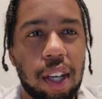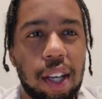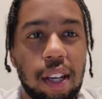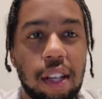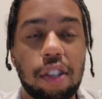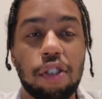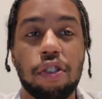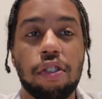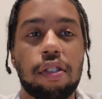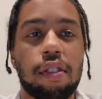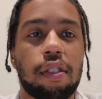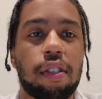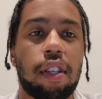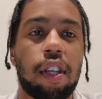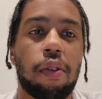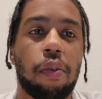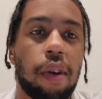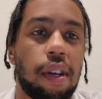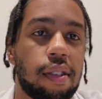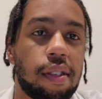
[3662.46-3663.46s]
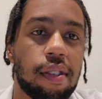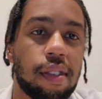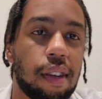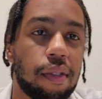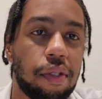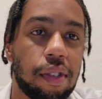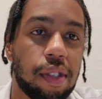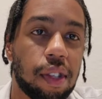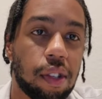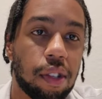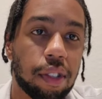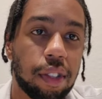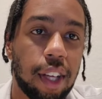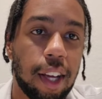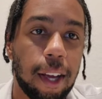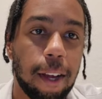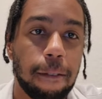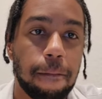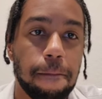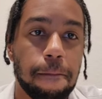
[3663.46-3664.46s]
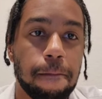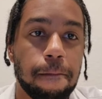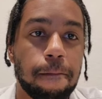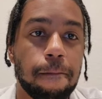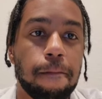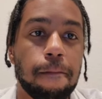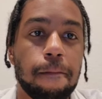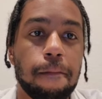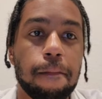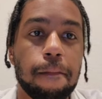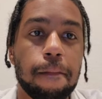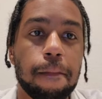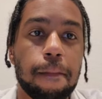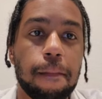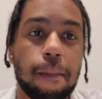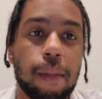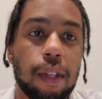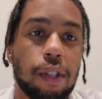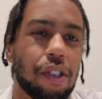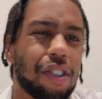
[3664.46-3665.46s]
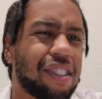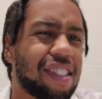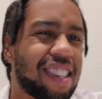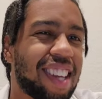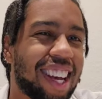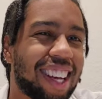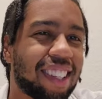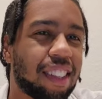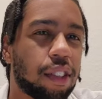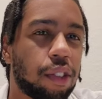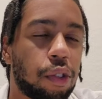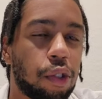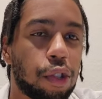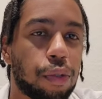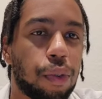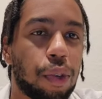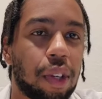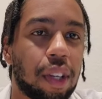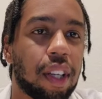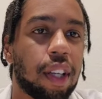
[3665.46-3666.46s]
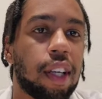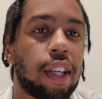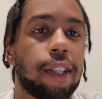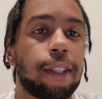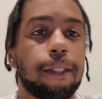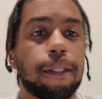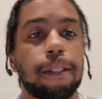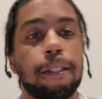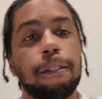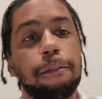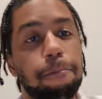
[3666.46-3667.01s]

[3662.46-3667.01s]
and it just erases every single day. So it's not useful. And